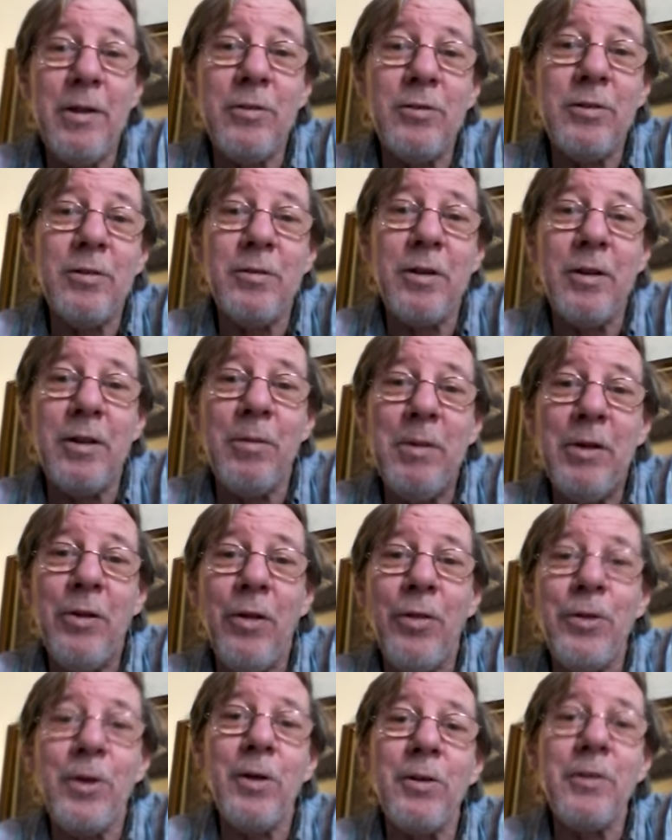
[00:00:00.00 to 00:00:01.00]
this is going to be
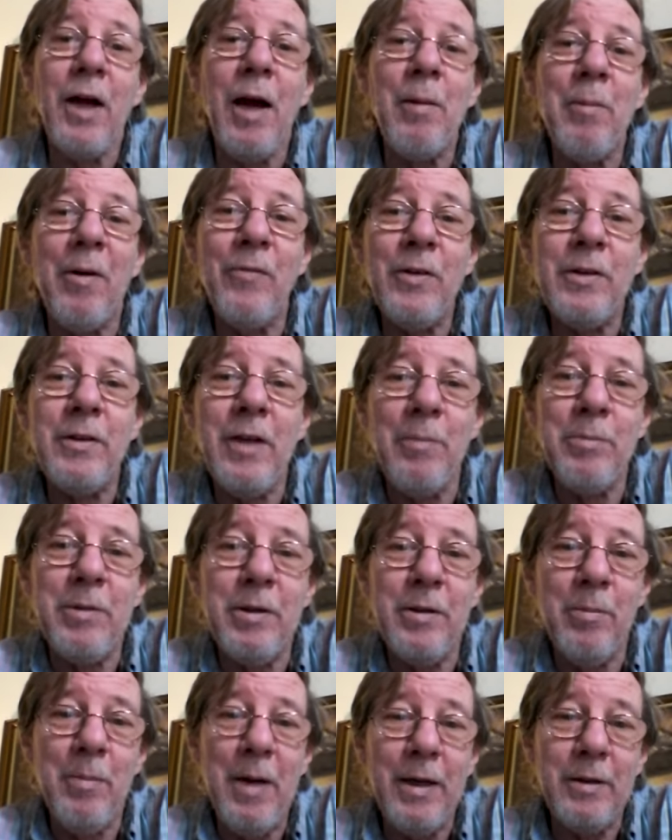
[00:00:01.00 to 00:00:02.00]
the third time I've
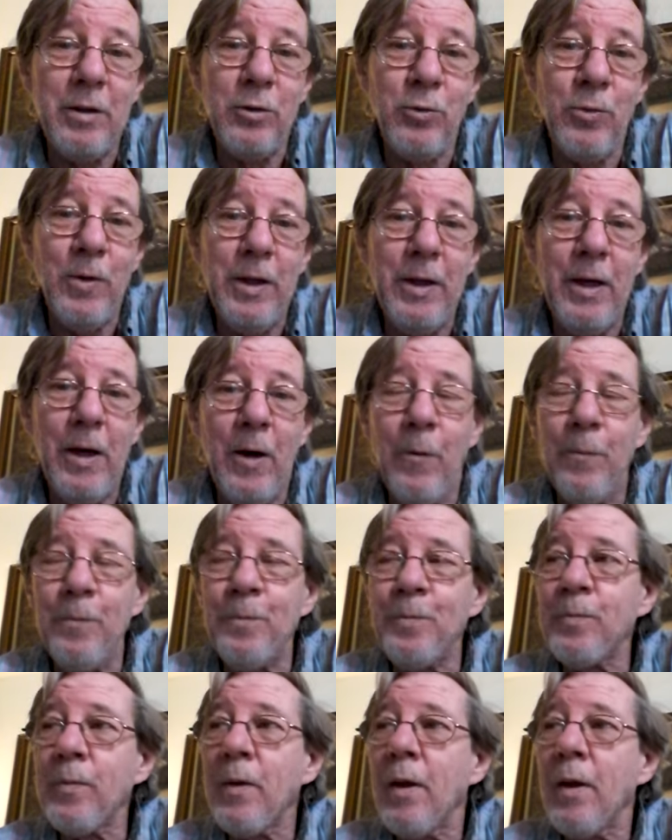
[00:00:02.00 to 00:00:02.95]
attempted to make this video.